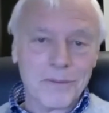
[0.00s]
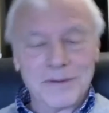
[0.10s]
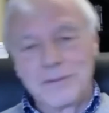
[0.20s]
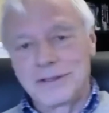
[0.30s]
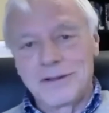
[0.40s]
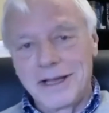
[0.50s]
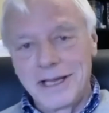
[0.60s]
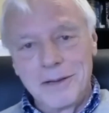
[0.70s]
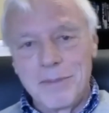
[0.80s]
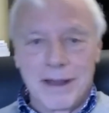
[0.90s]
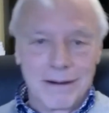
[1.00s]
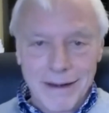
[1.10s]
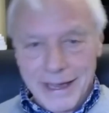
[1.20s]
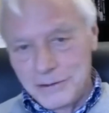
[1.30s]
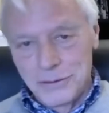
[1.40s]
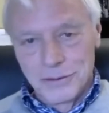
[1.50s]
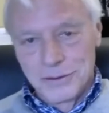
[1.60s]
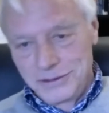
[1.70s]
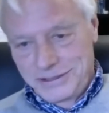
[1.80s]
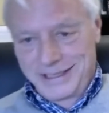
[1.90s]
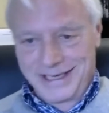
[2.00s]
we're talking about electors